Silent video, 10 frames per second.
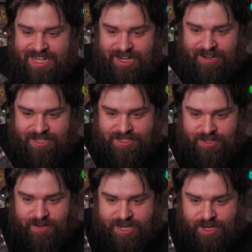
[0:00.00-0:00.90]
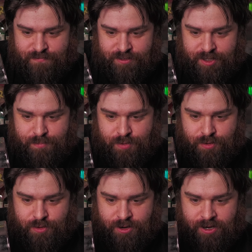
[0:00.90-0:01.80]
All right, so carefully
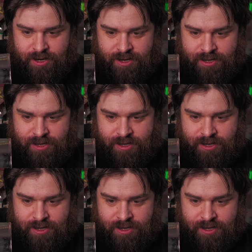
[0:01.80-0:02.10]
pour